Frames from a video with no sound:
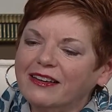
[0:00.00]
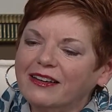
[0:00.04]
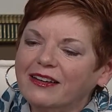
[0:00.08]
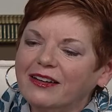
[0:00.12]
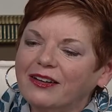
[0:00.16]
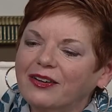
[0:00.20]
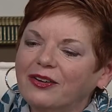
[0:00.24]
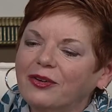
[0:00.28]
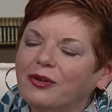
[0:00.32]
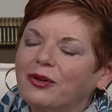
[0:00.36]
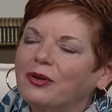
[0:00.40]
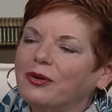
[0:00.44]

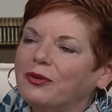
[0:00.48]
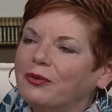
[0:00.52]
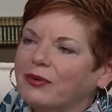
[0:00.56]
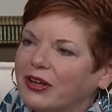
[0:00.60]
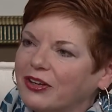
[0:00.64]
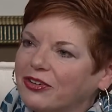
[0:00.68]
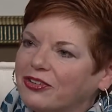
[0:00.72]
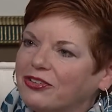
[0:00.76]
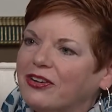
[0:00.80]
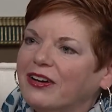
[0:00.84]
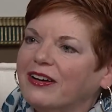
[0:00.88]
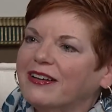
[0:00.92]
the whole
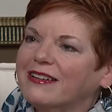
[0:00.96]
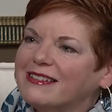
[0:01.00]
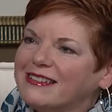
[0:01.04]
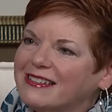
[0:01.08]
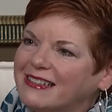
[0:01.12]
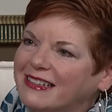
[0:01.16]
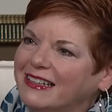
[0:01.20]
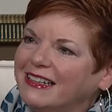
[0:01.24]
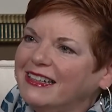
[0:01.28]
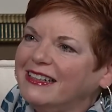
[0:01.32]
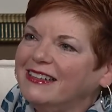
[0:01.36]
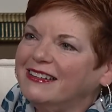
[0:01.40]
restaurant
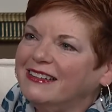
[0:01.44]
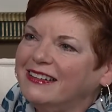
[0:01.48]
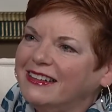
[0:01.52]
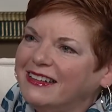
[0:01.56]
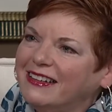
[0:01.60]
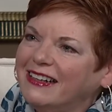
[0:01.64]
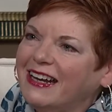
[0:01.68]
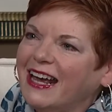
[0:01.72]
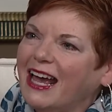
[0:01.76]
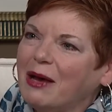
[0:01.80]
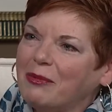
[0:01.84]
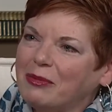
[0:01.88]
scene
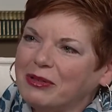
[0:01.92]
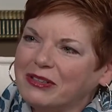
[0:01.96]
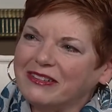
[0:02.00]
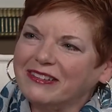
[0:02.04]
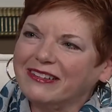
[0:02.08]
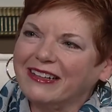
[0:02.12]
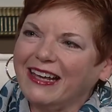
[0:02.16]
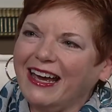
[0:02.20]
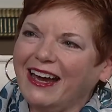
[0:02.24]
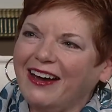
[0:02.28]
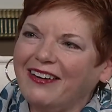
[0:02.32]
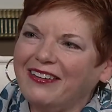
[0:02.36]
in
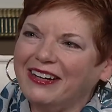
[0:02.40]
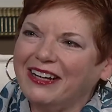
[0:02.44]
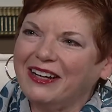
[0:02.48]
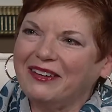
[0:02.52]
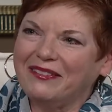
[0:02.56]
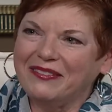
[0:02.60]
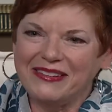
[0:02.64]
Hamilton County.